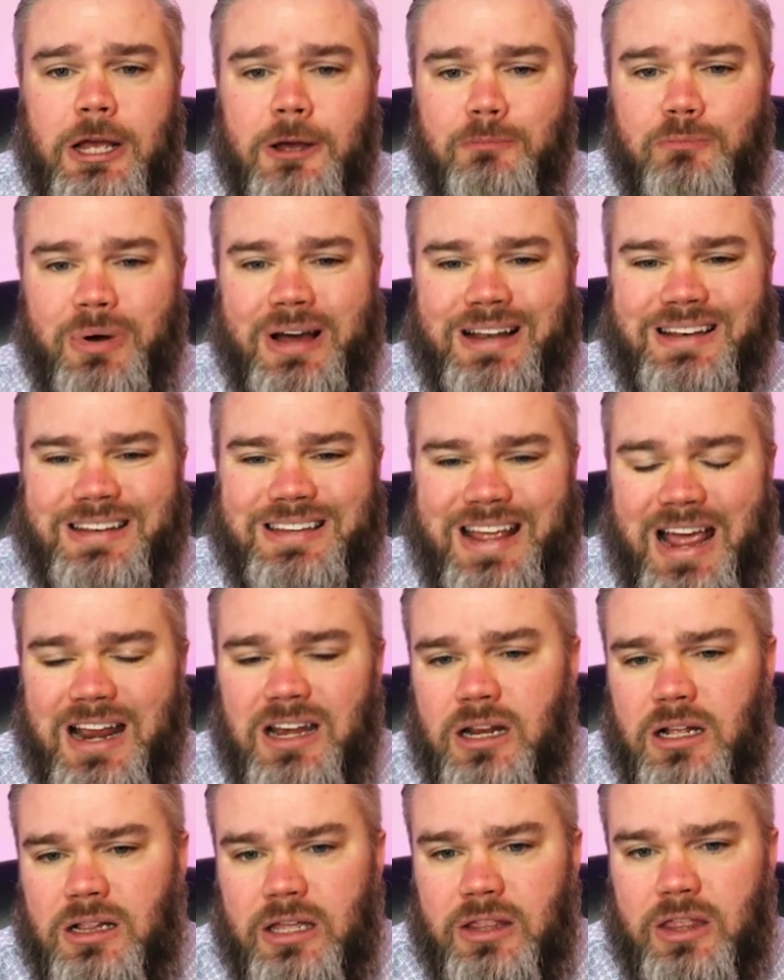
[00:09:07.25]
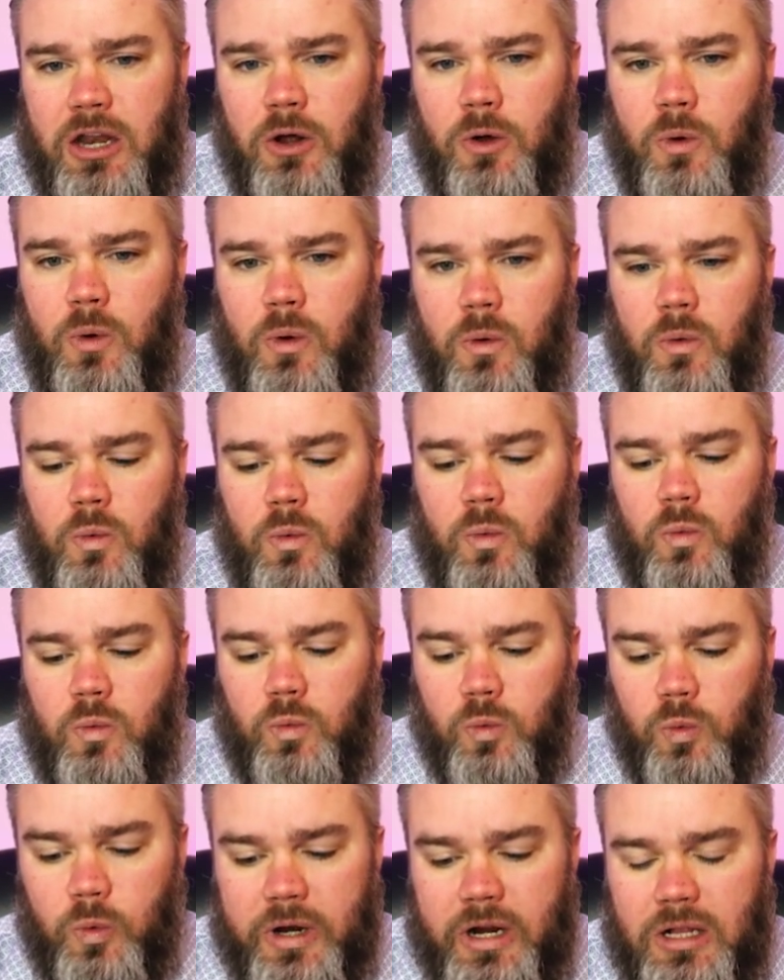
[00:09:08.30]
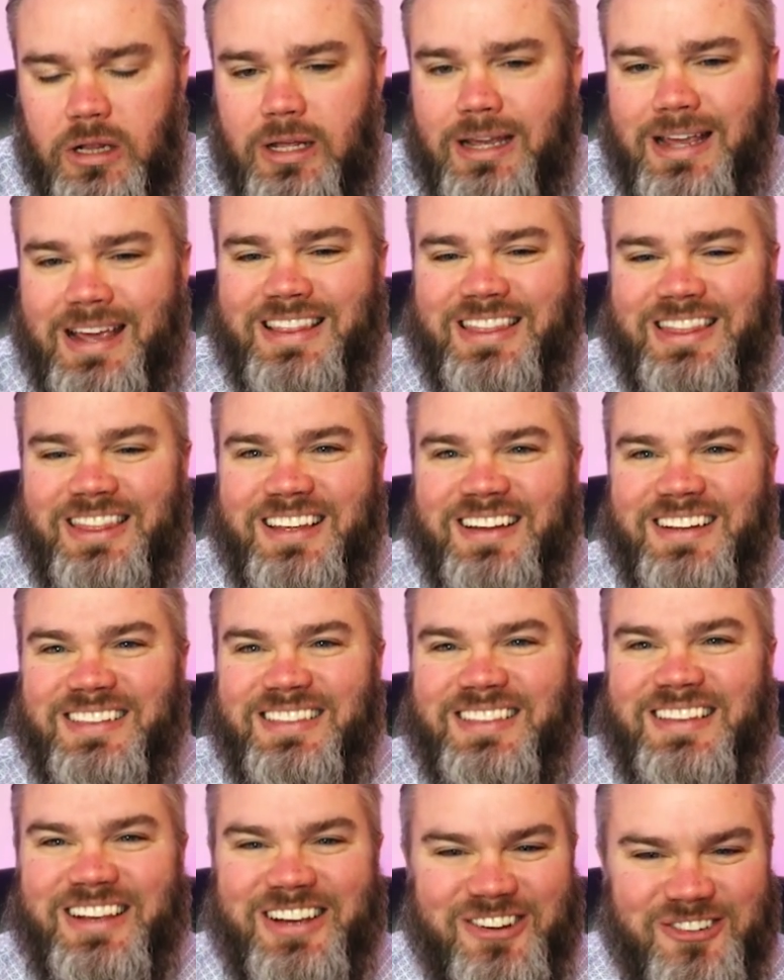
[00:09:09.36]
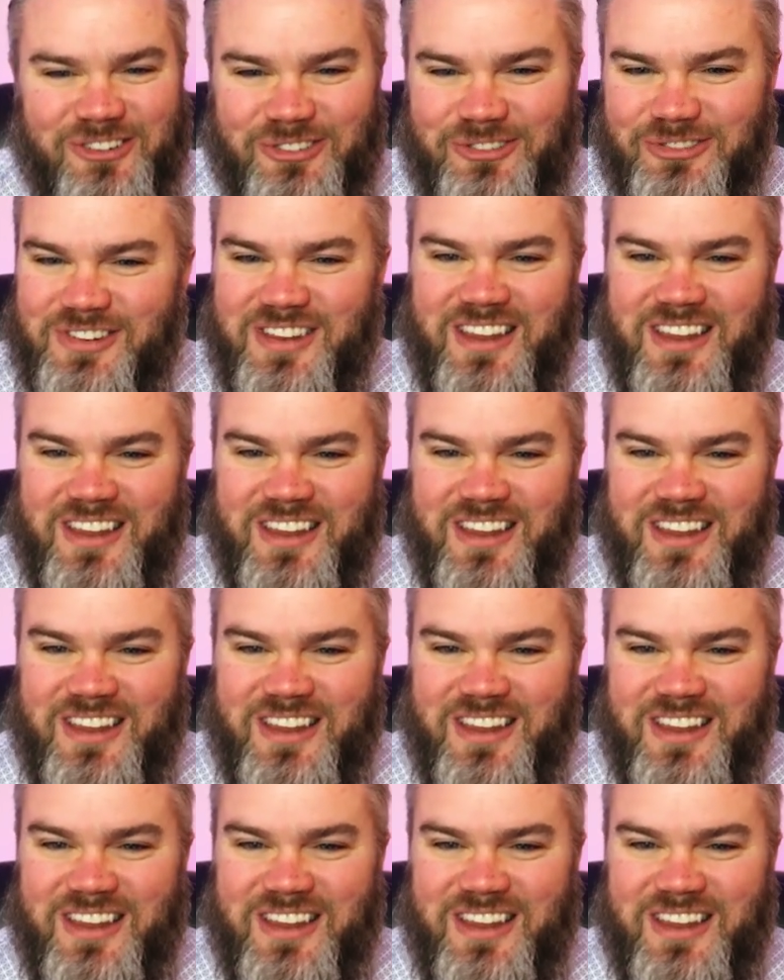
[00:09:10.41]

but technically they don't really get the legal